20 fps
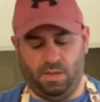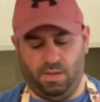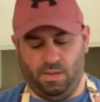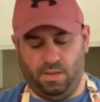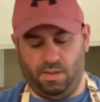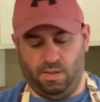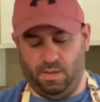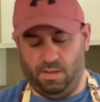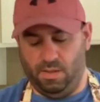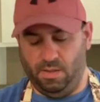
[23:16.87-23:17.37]

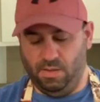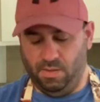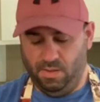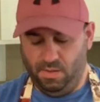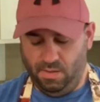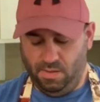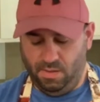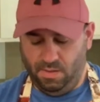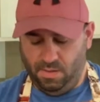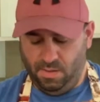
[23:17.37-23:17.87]
Okay.
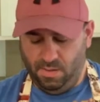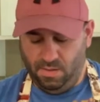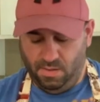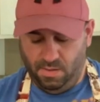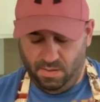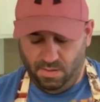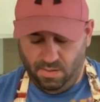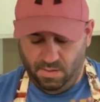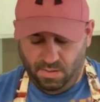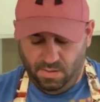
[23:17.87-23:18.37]

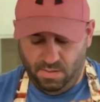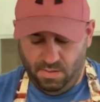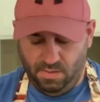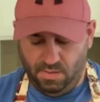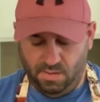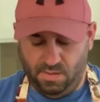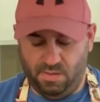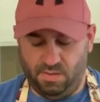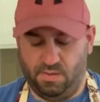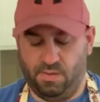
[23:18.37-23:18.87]

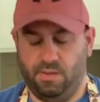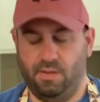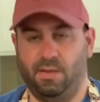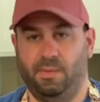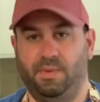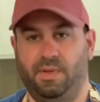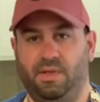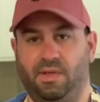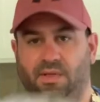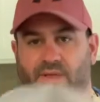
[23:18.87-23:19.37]
I
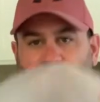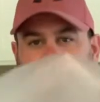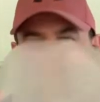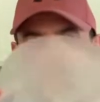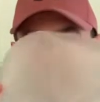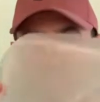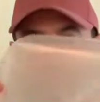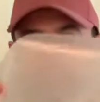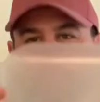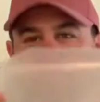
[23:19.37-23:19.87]
mean, I just
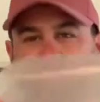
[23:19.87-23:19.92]
sort of